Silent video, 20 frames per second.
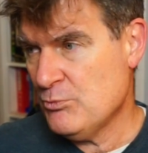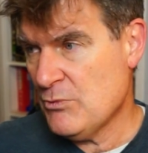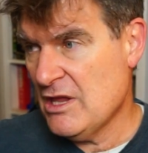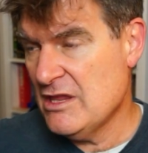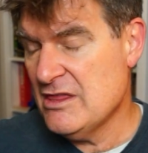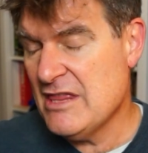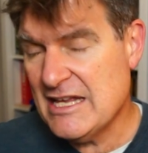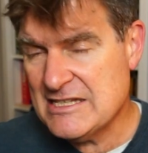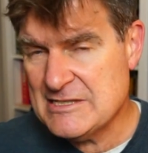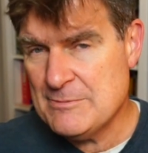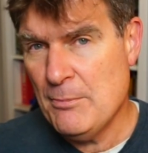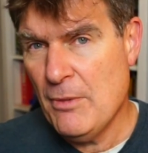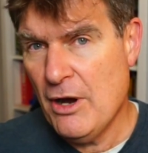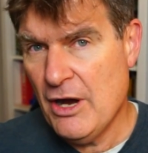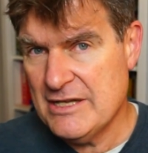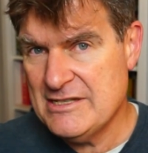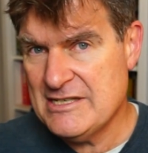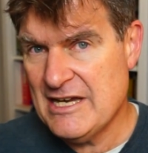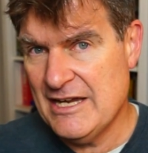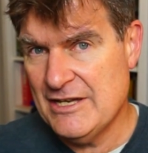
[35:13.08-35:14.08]
that's
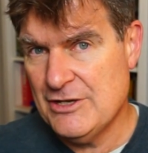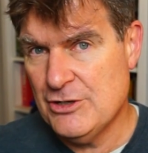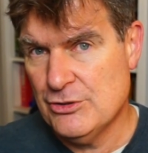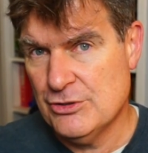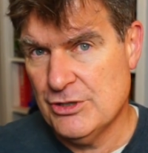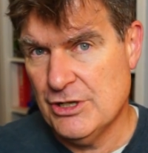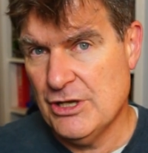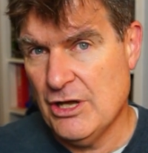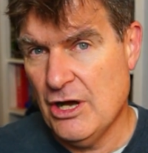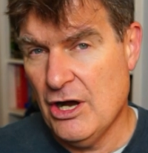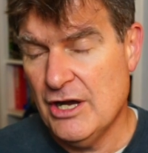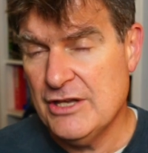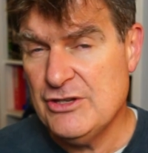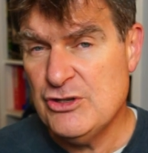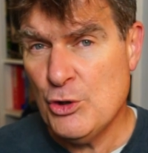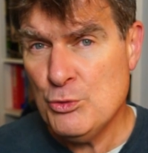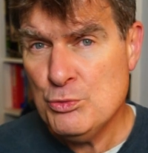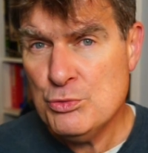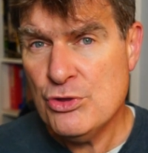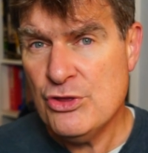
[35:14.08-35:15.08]
my take on it. I
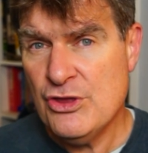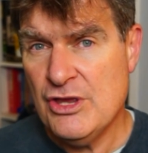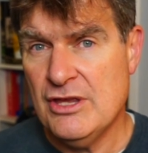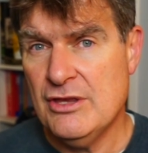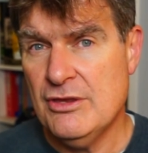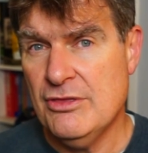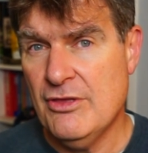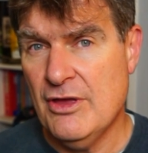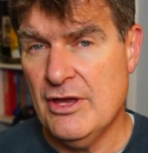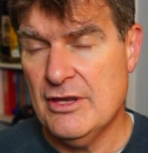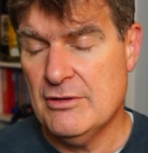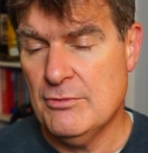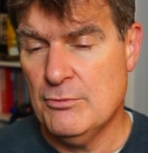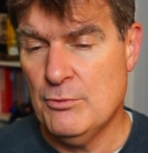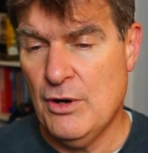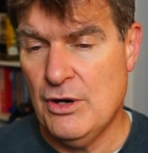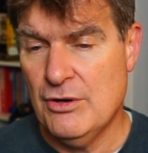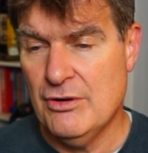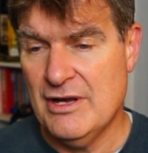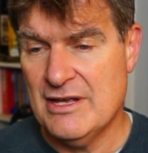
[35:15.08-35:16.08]
don't think that
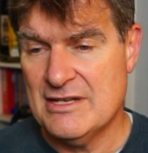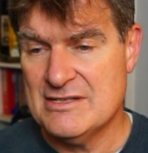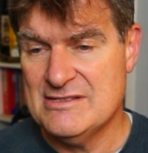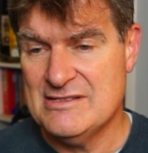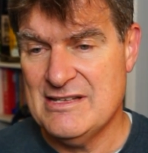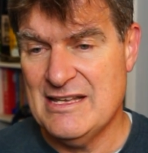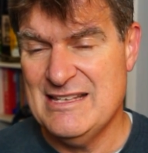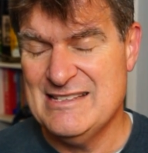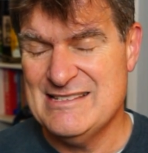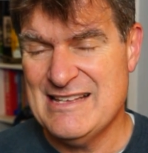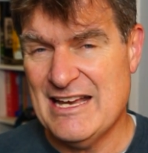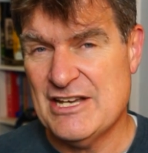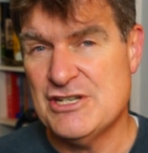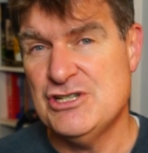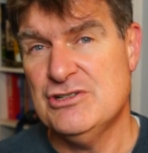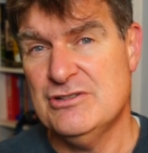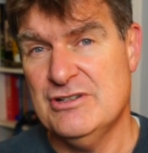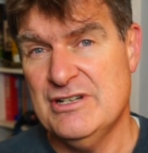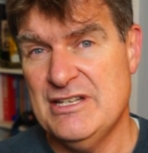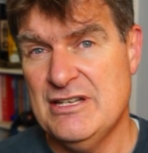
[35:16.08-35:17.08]
Rolex is
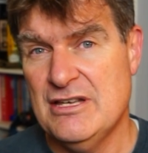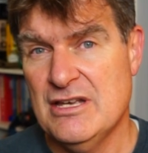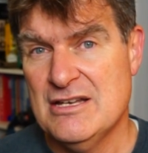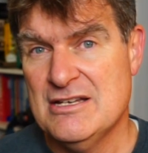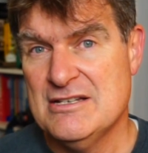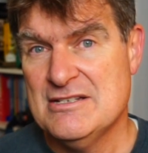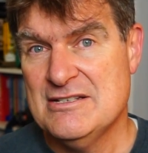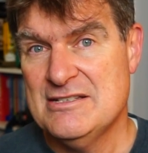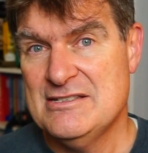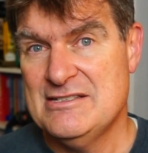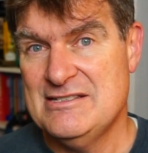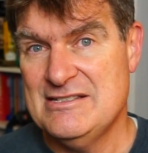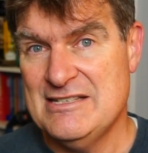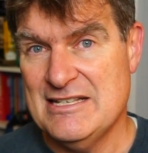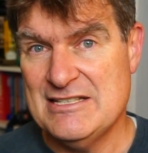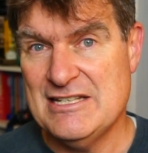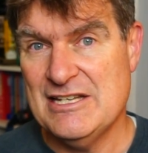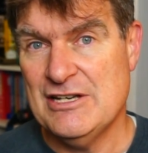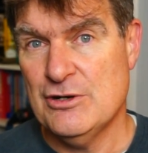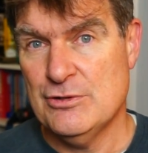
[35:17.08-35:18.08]
actually
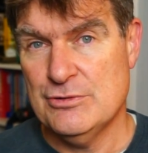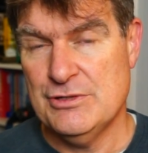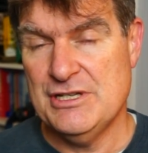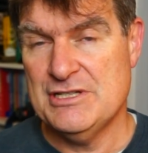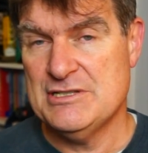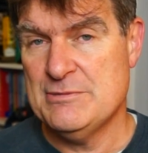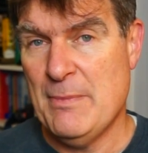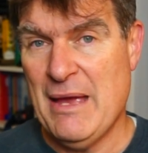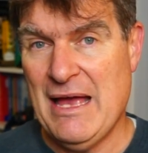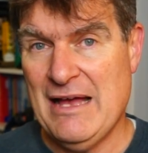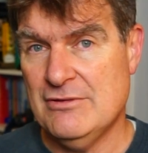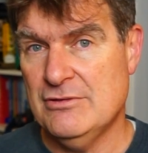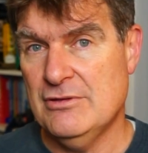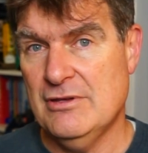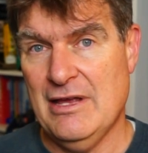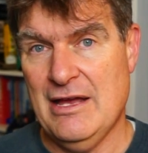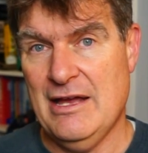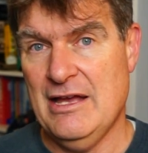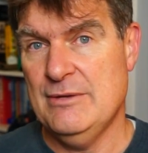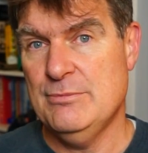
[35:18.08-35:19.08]
sitting on its
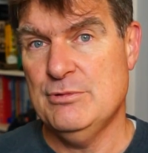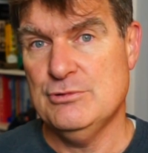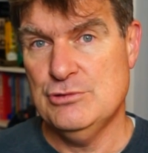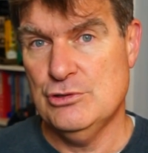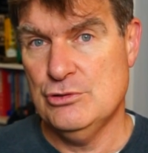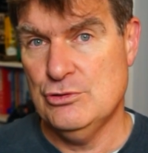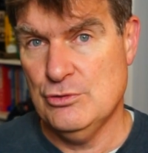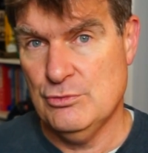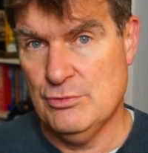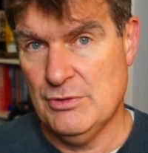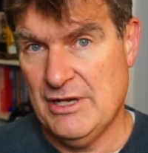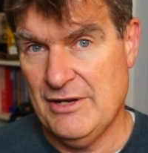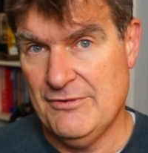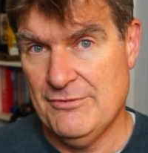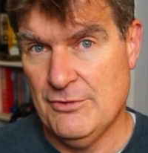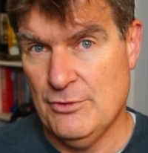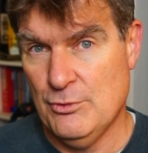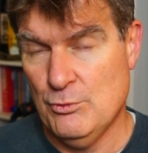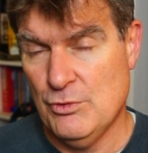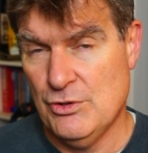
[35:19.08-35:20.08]
mountain able to do
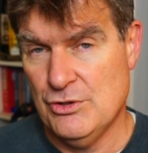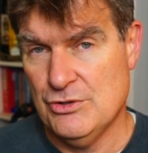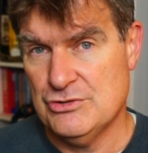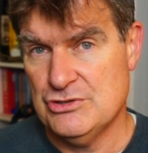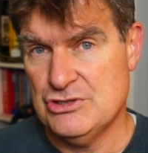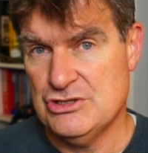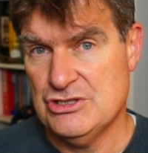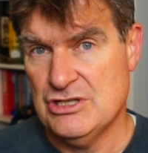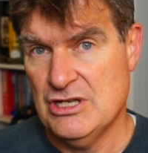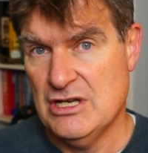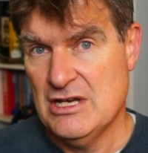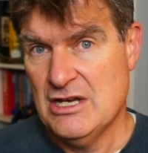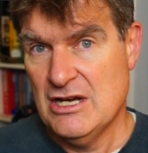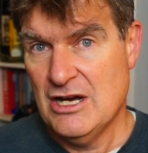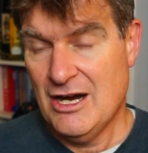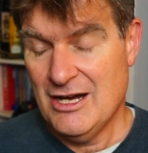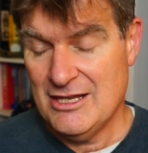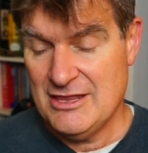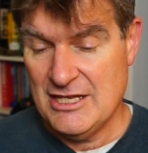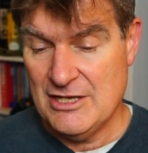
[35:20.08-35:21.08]
whatever it wants.
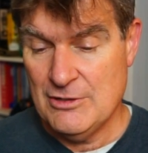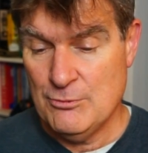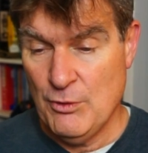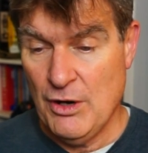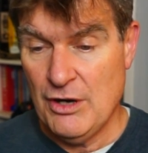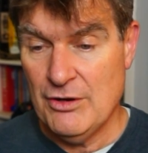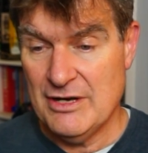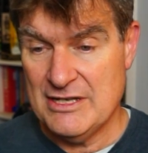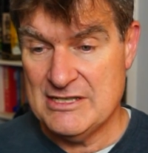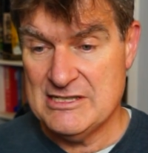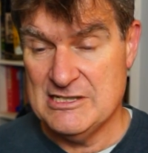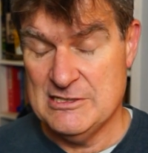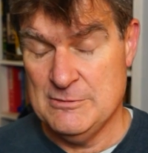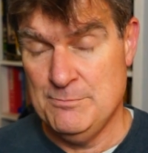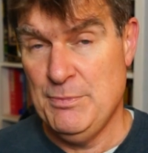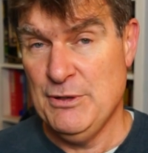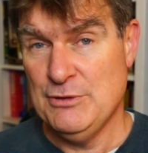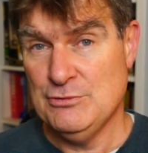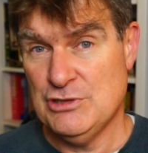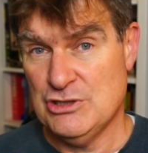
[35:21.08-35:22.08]
I think Rolex has
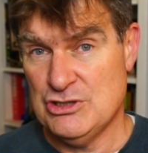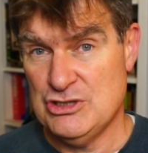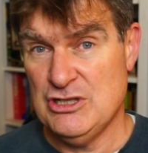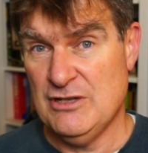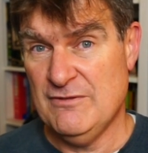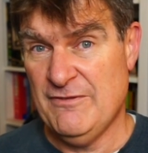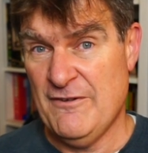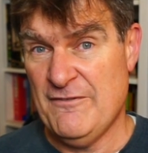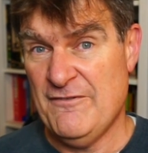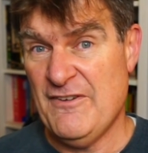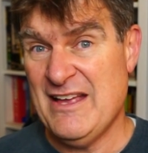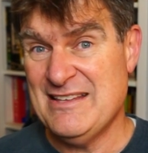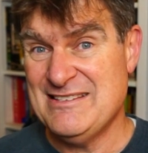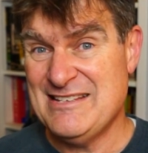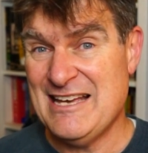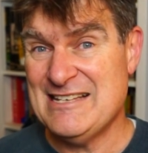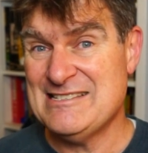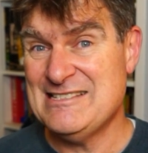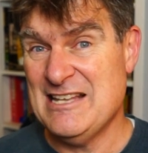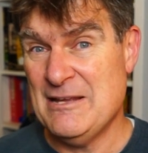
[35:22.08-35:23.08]
built itself a
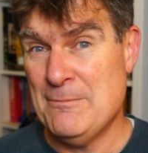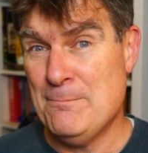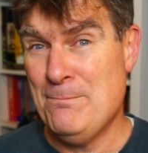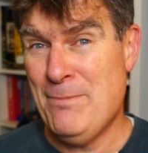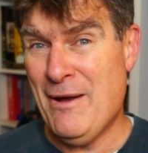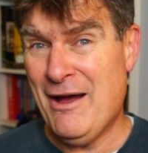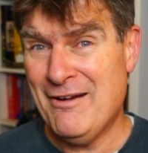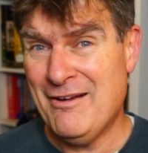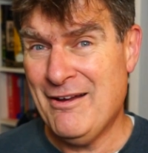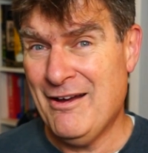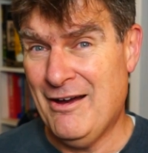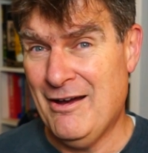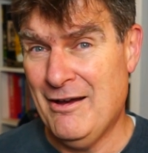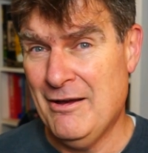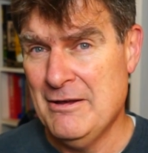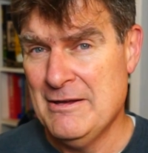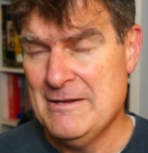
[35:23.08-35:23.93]
fantastic bunker,